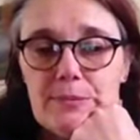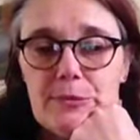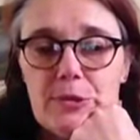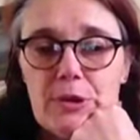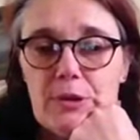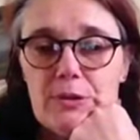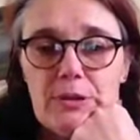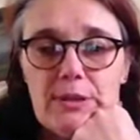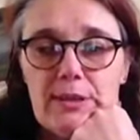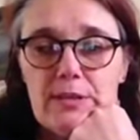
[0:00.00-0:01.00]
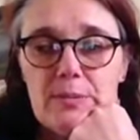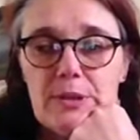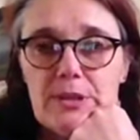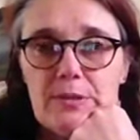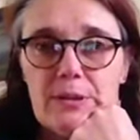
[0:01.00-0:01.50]
totally out of the blue.
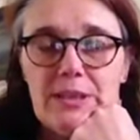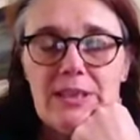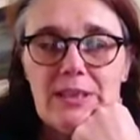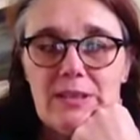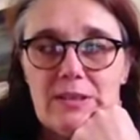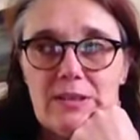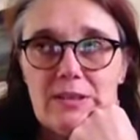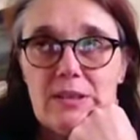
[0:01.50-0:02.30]
And it is